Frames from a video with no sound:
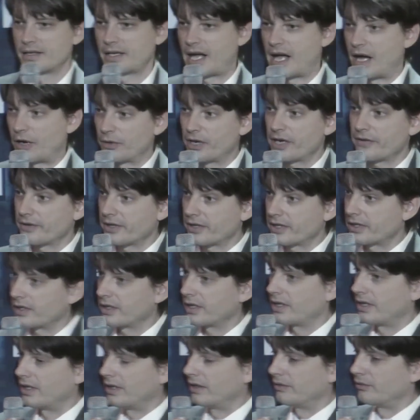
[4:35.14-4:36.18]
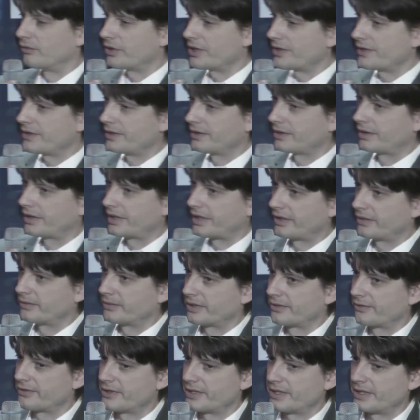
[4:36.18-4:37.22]
However, recently
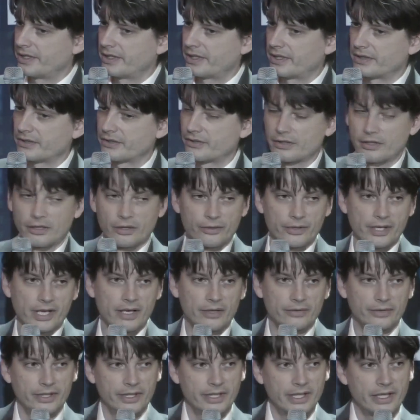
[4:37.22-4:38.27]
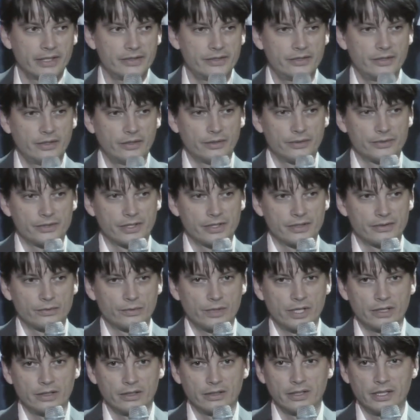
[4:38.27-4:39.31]
we've seen a slowdown in ICOs as
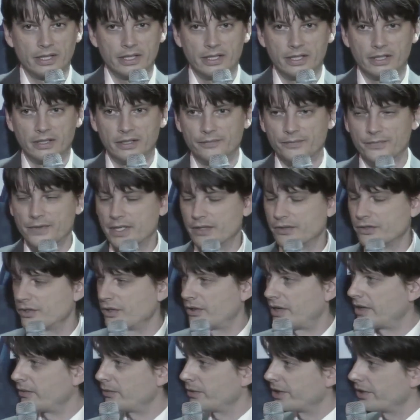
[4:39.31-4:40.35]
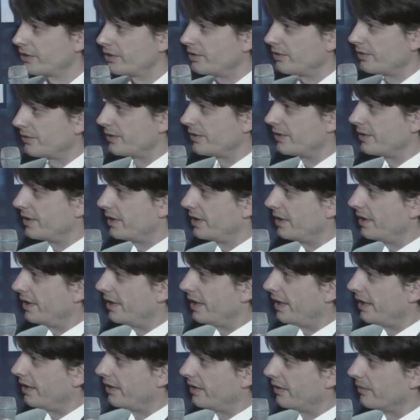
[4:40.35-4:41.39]
well, and so I wanted to see,
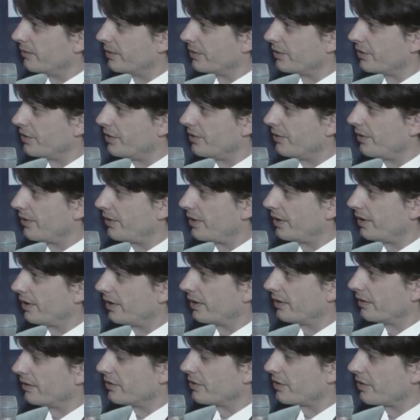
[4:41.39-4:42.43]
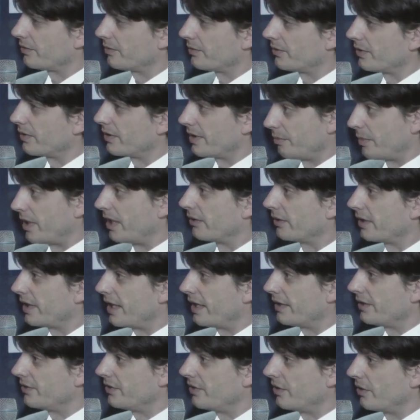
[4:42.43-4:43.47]
Andy, what you think in terms about
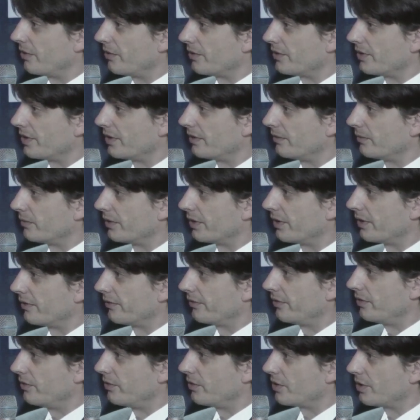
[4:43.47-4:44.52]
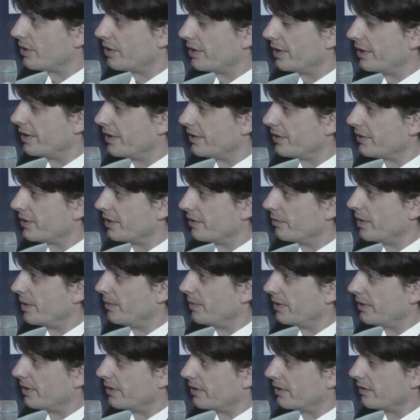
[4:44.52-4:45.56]
ICOs and what the future is, and
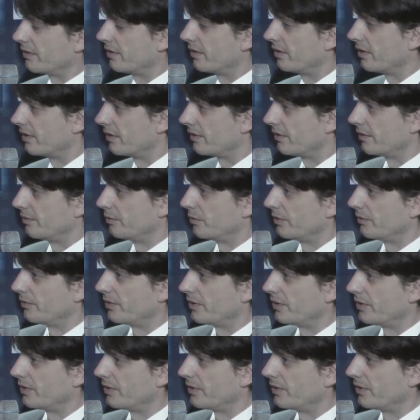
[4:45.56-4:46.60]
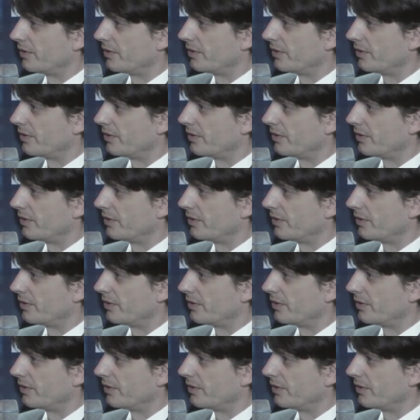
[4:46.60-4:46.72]
maybe the biggest